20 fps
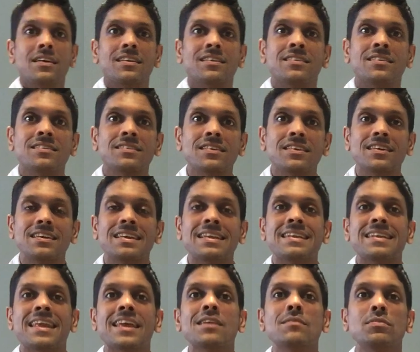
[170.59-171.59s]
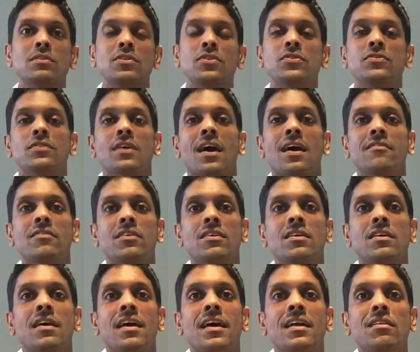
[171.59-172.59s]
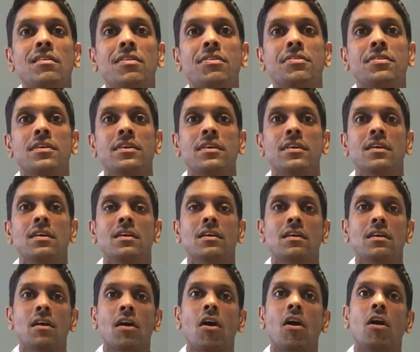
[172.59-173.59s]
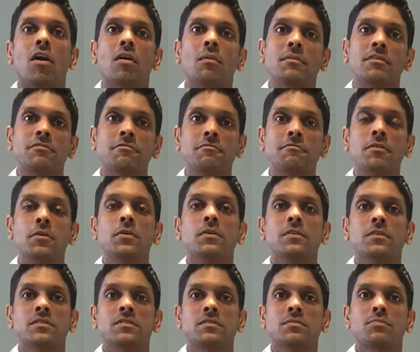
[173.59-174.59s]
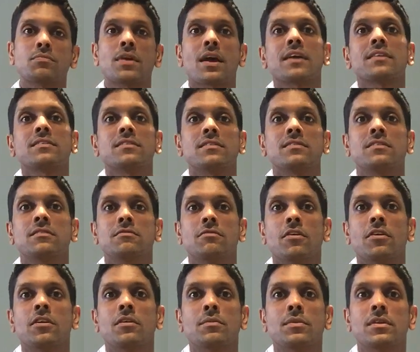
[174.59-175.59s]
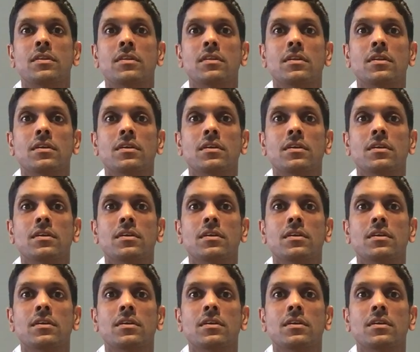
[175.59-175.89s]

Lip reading: Does it enable you to have a healthy, calm and focused practice environment?